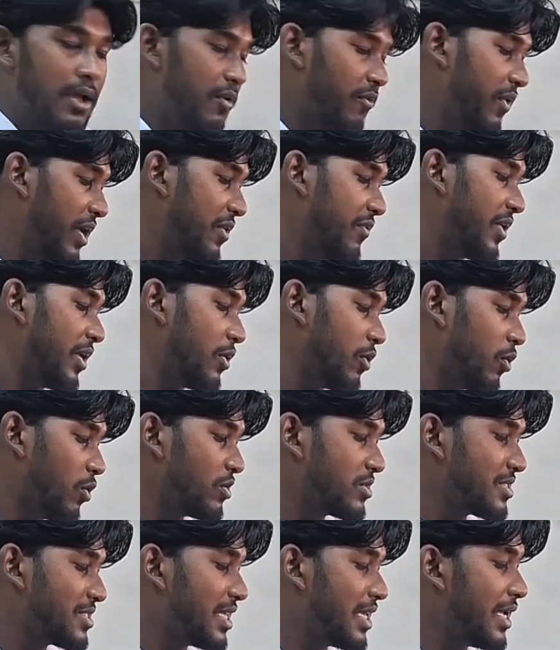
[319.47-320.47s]
When we
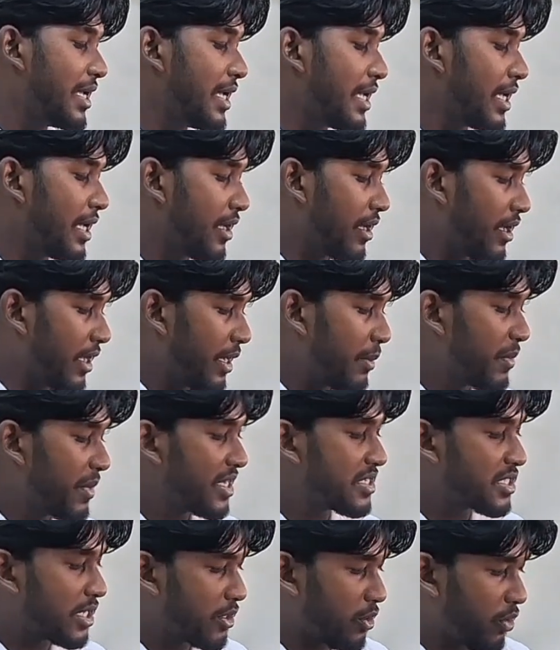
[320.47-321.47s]
use the
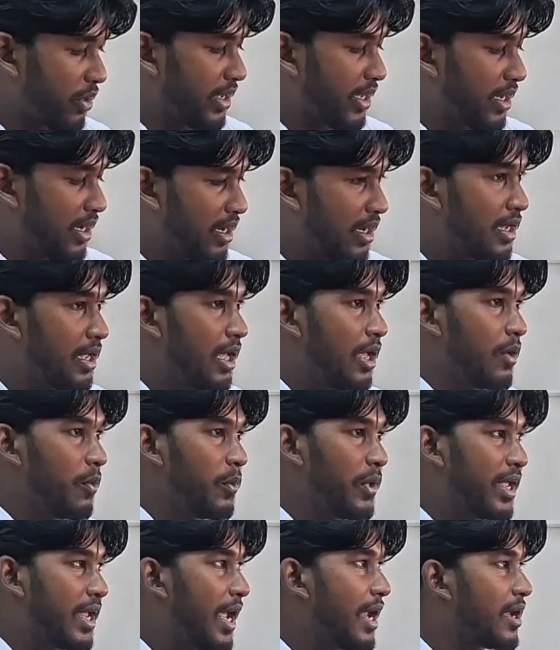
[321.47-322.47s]
immersion oil,
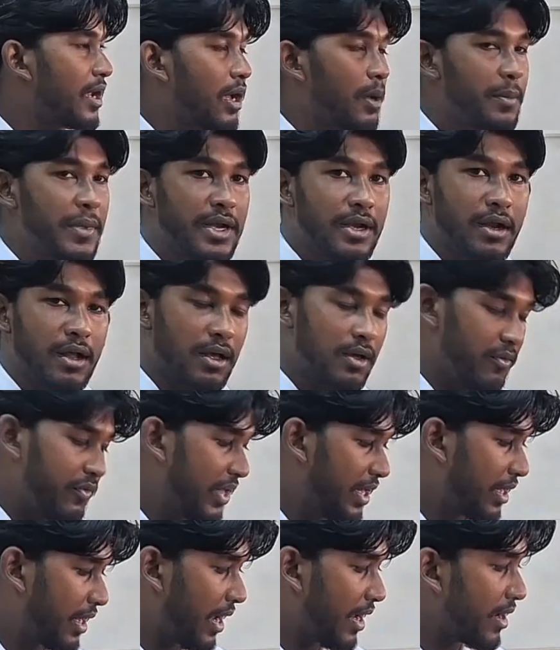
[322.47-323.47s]
we can come in,
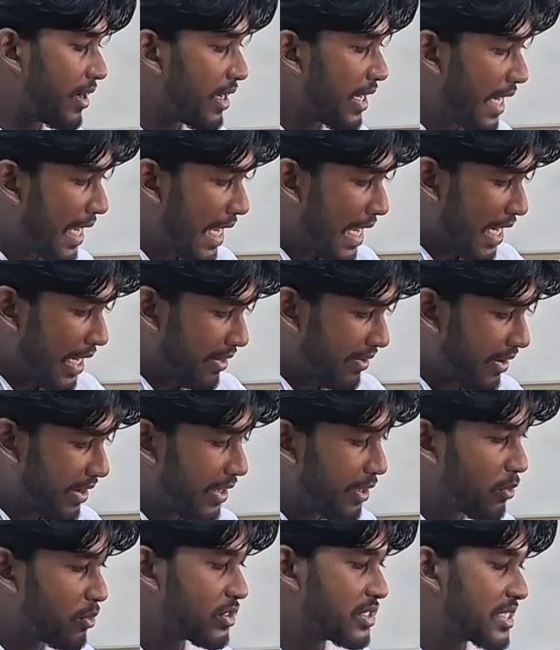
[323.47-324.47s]
we can
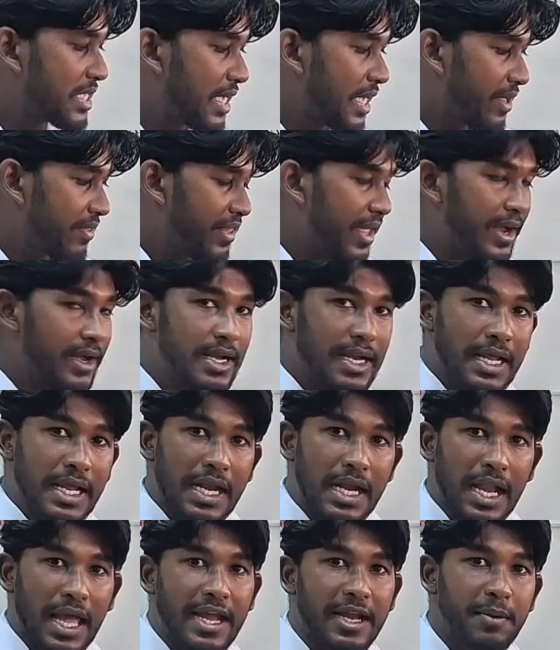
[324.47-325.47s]
reduce that
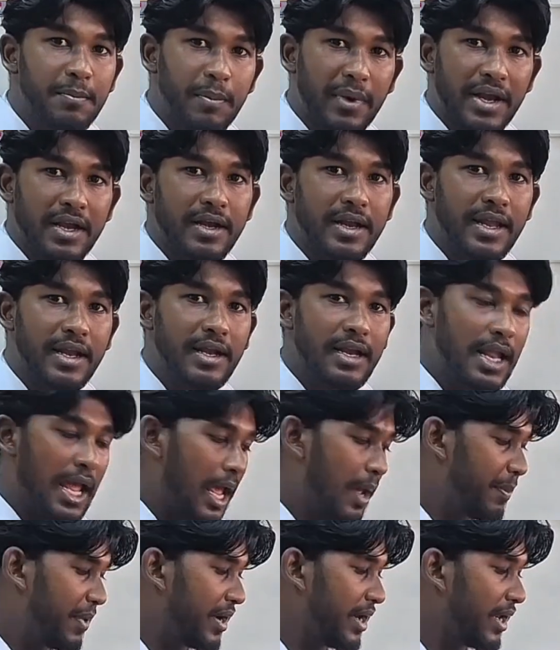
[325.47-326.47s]
light bending
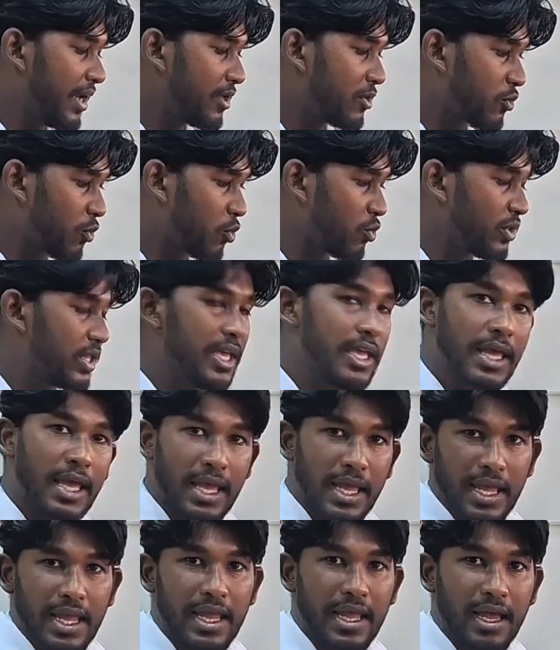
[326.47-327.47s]
happening through the
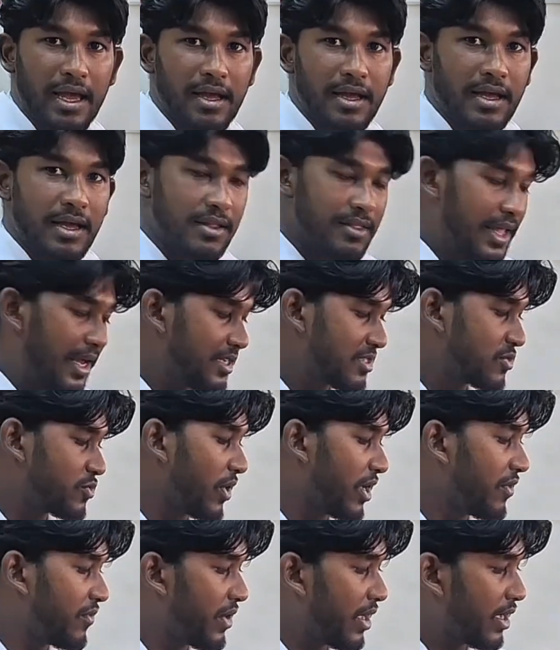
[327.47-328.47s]
air. That's
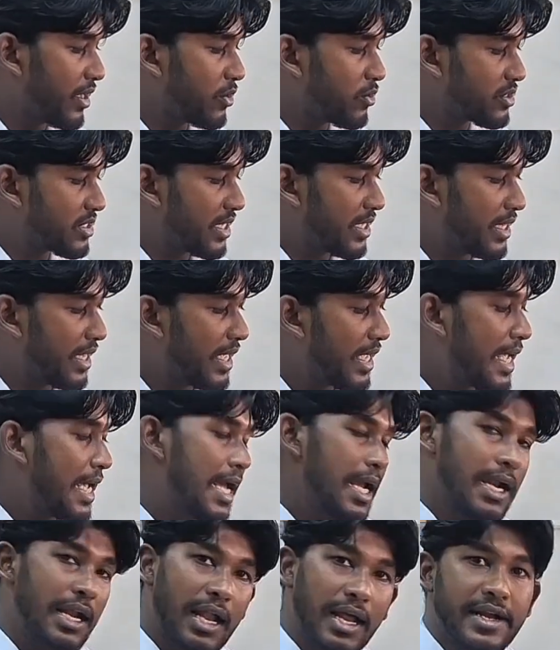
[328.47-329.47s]
why we are using the
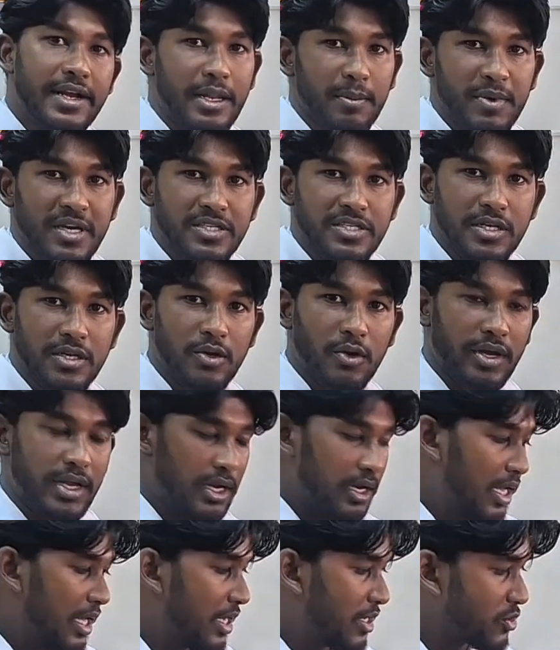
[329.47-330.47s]
light immersion
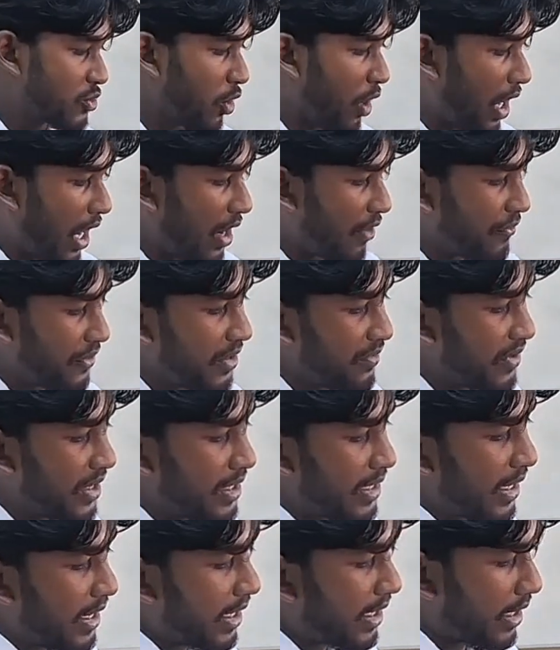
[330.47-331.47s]
oil. So after
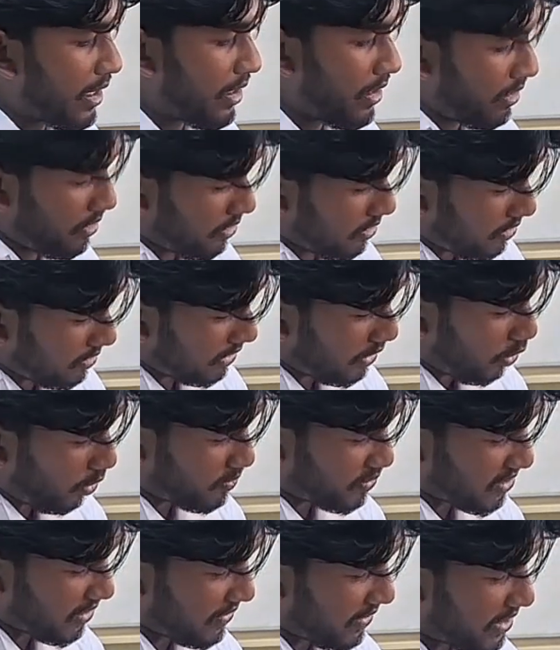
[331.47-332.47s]
we take the
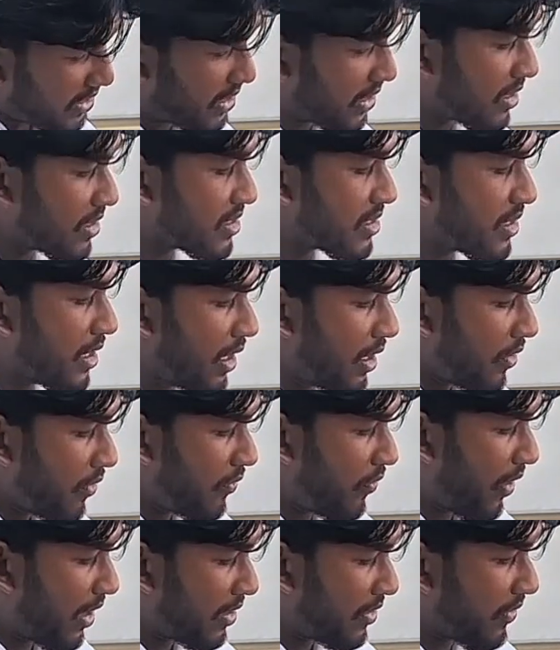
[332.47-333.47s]
observations,
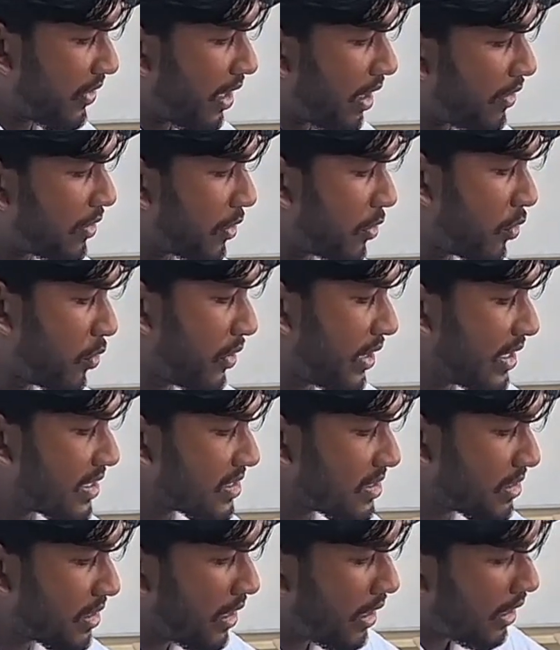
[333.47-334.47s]
what we have to do
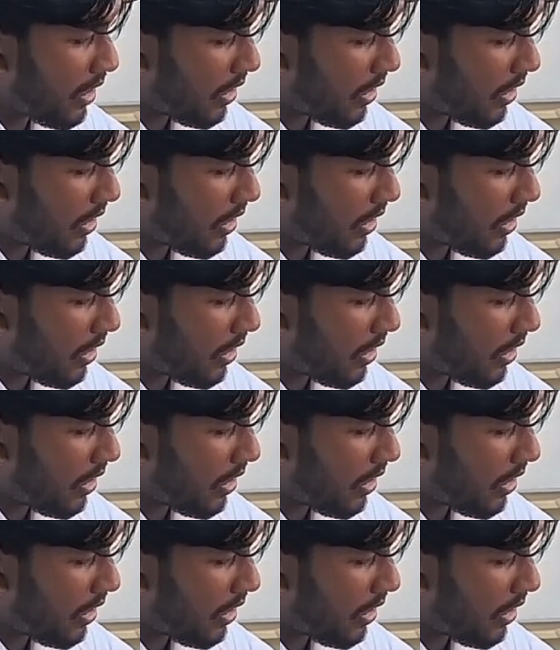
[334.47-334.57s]
is